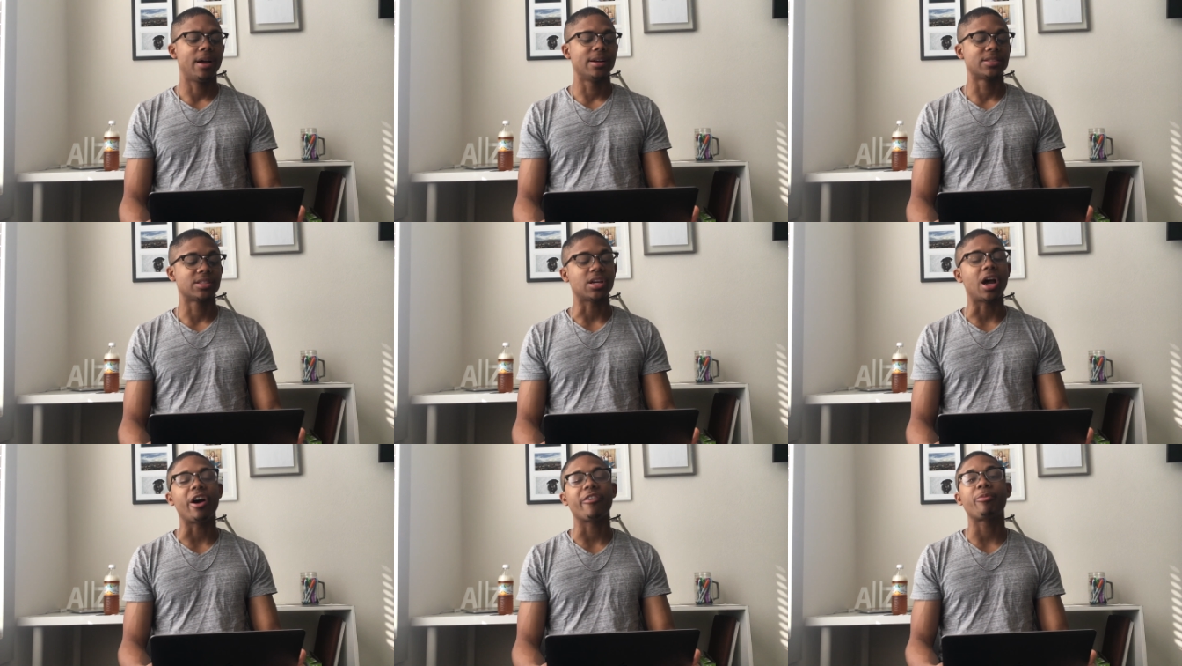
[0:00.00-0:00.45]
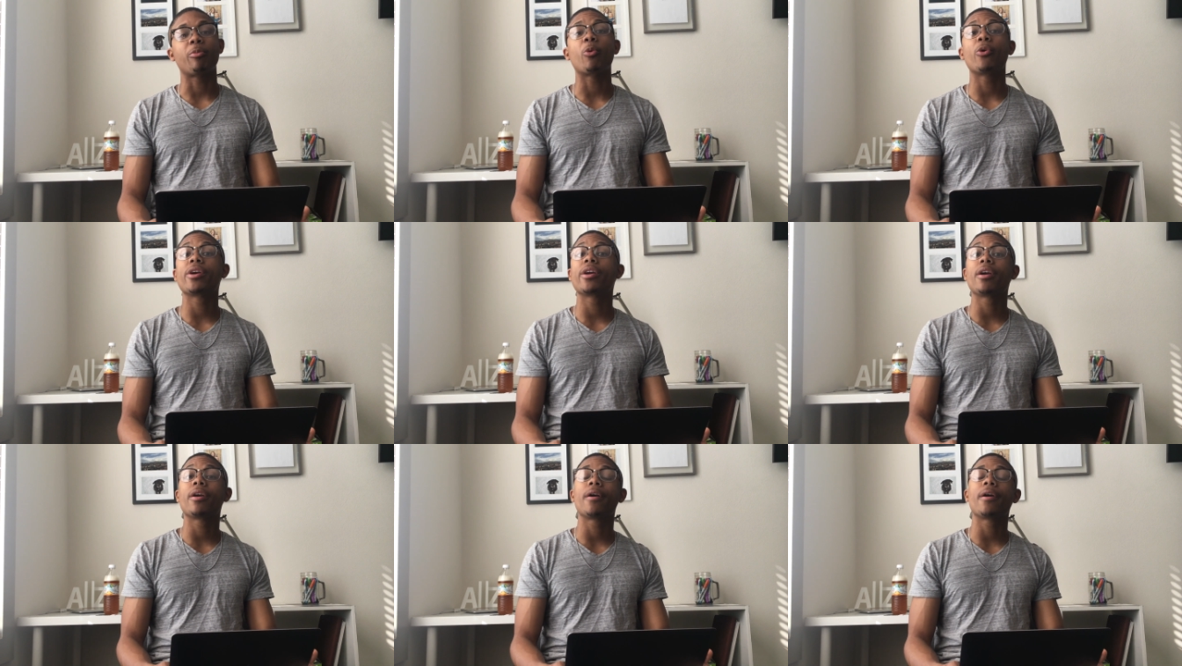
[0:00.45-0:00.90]

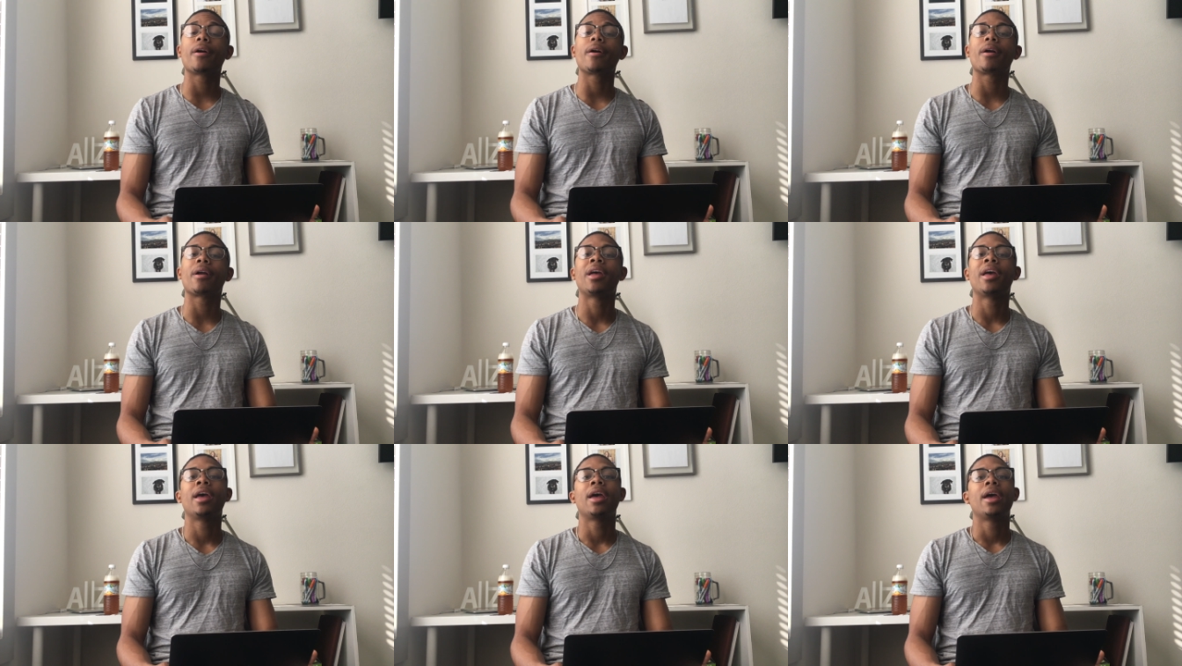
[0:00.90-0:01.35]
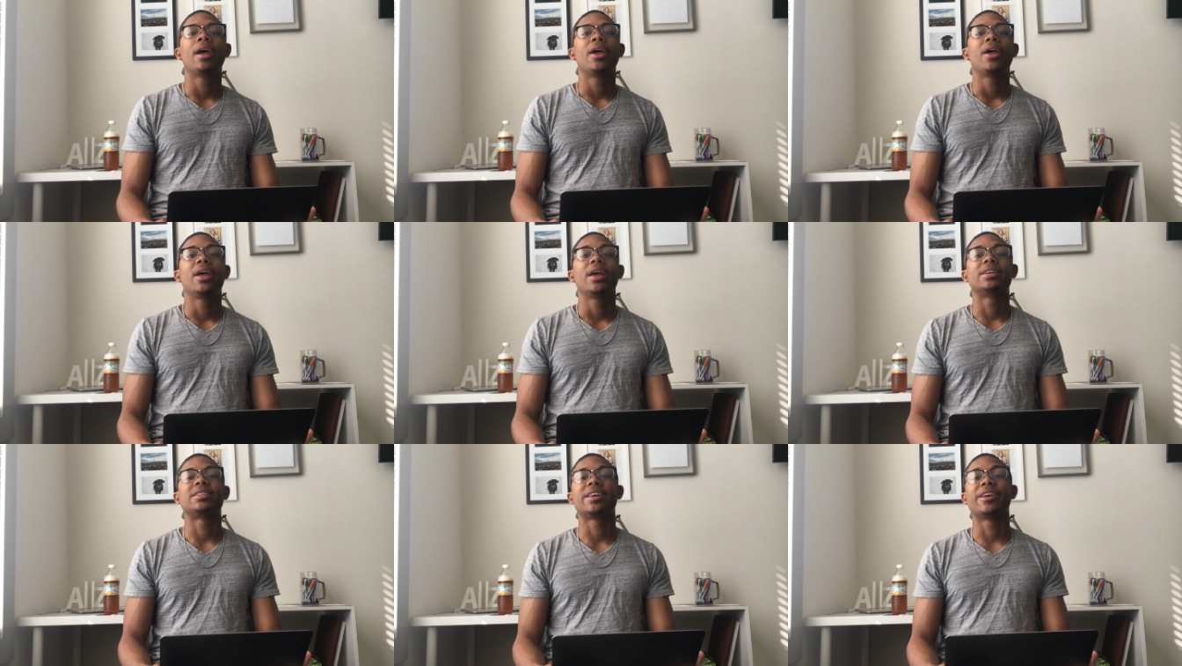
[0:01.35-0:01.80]
Sophomore year
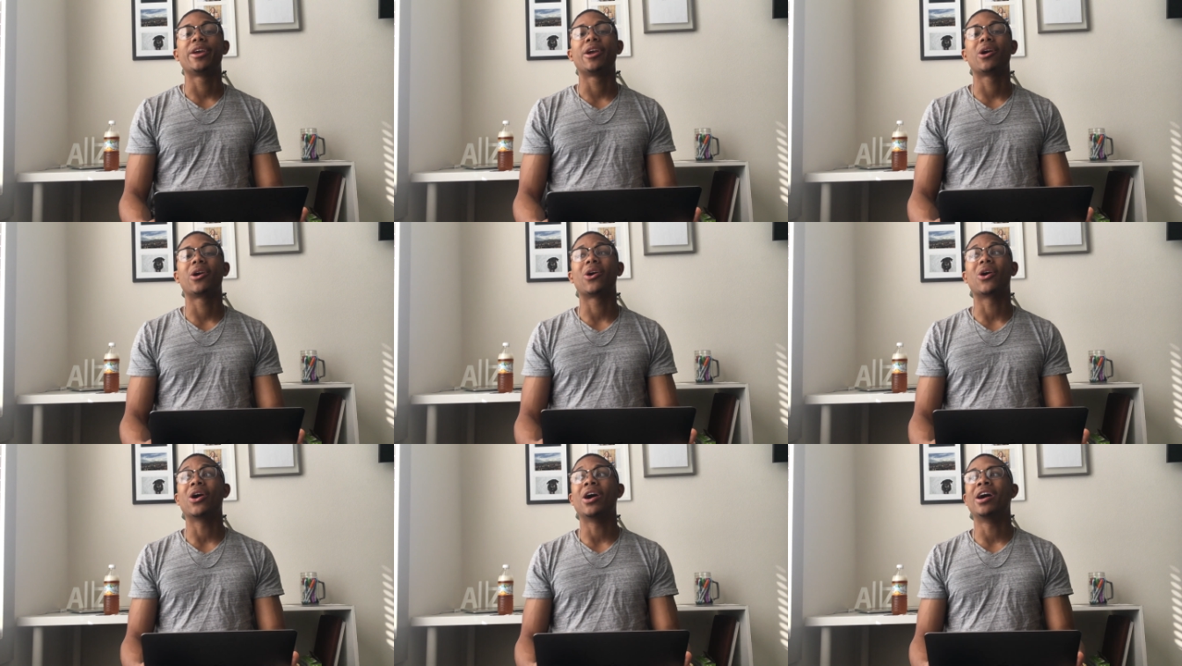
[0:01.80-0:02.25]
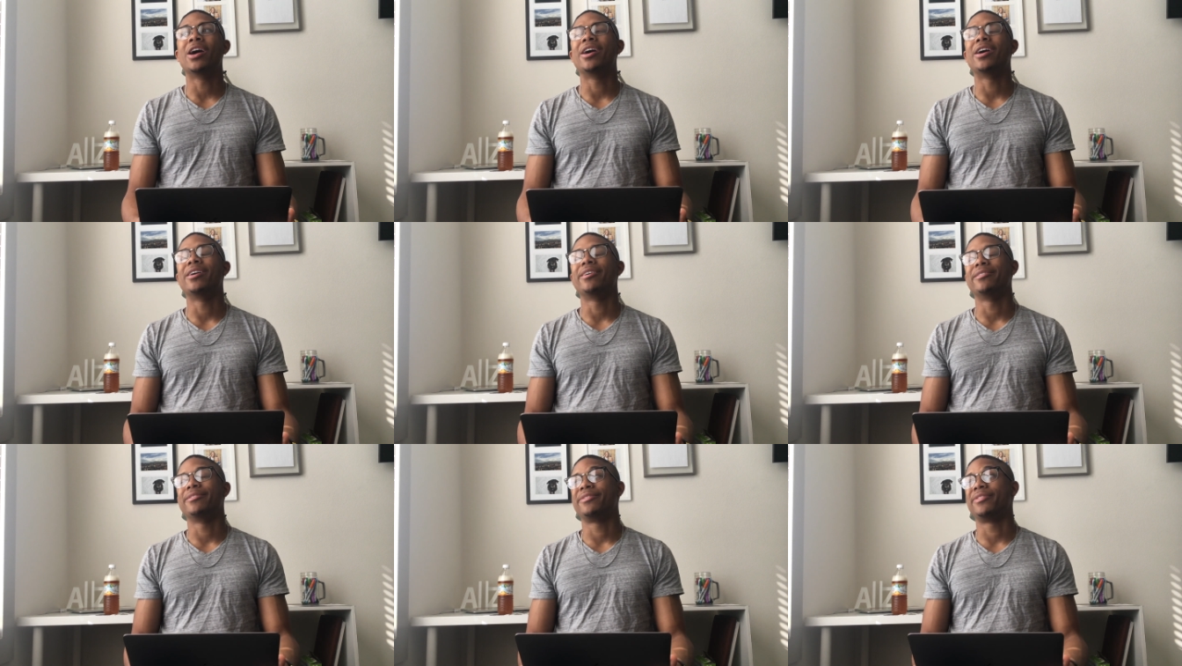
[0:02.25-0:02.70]
is a year
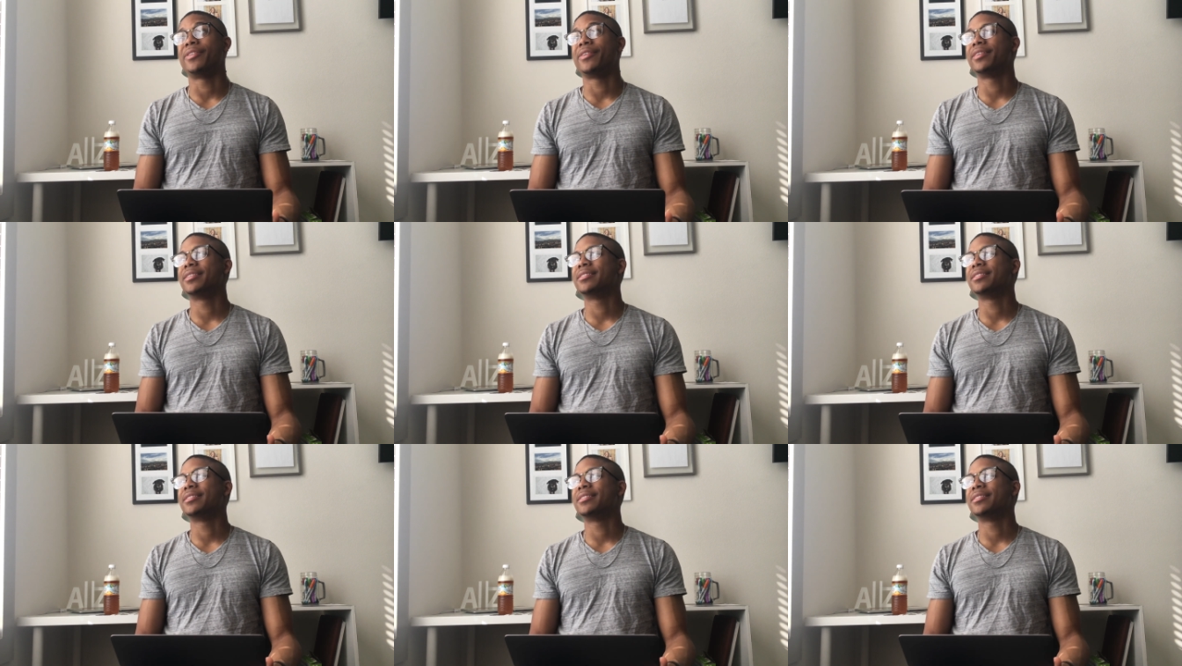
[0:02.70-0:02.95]
of,